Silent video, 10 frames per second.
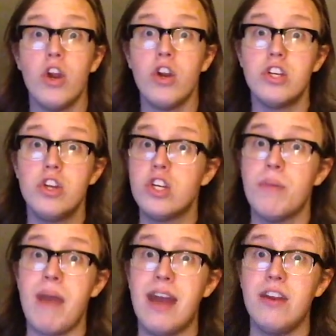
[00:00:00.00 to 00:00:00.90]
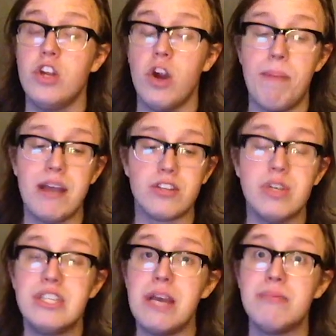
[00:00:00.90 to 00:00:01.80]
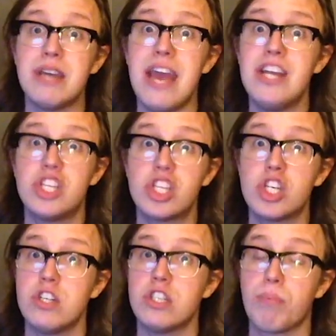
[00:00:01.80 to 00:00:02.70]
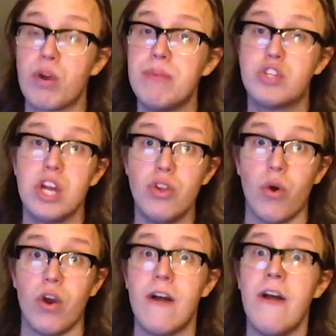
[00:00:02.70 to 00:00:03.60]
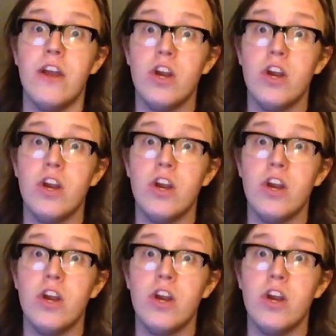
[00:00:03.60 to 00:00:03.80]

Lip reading: you're basically deemed a supreme shitlord.